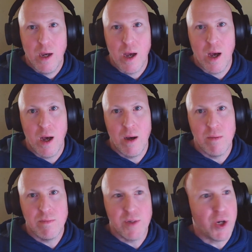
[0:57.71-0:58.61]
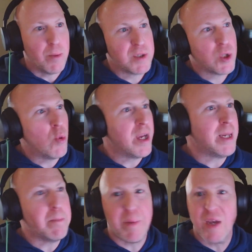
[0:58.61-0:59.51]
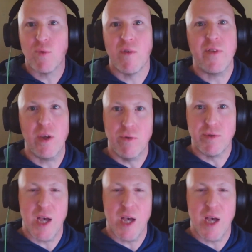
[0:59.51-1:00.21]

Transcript: between big reviews.